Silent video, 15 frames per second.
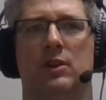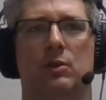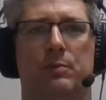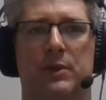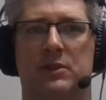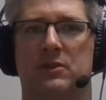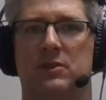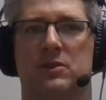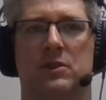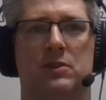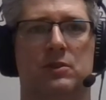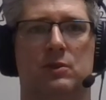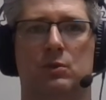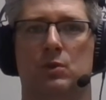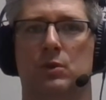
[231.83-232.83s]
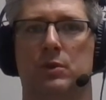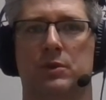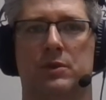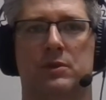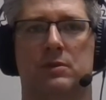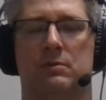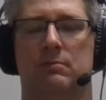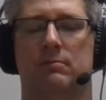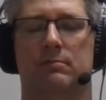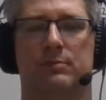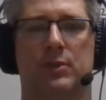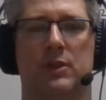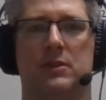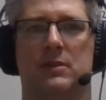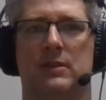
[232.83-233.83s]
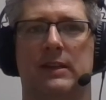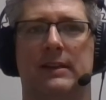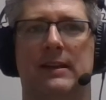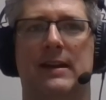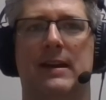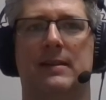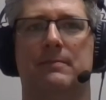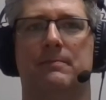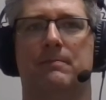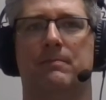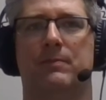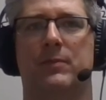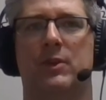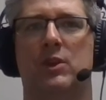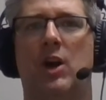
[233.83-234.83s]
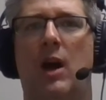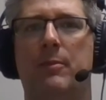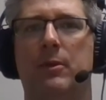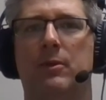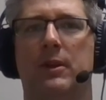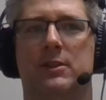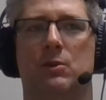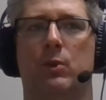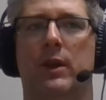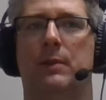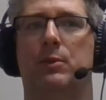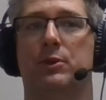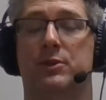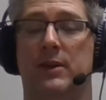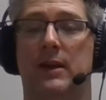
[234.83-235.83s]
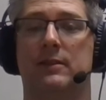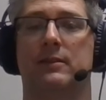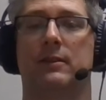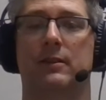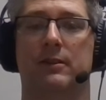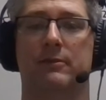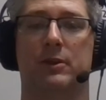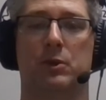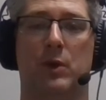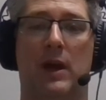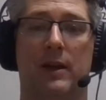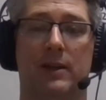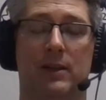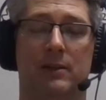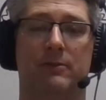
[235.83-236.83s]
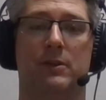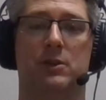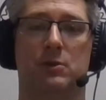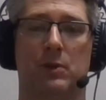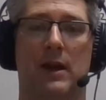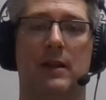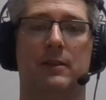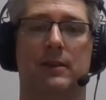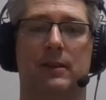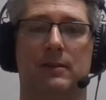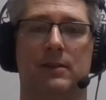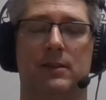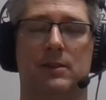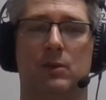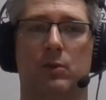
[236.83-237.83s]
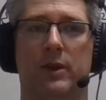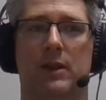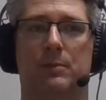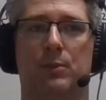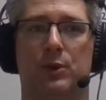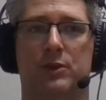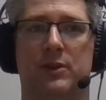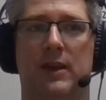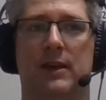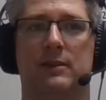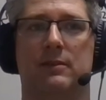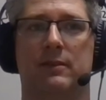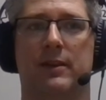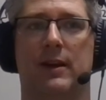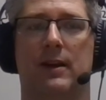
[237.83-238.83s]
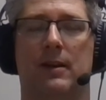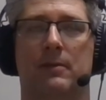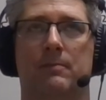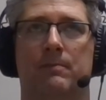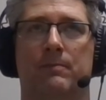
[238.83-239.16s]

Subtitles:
businesses, schools, places like that, copyright's a way to protect their individuality. It's a way to protect their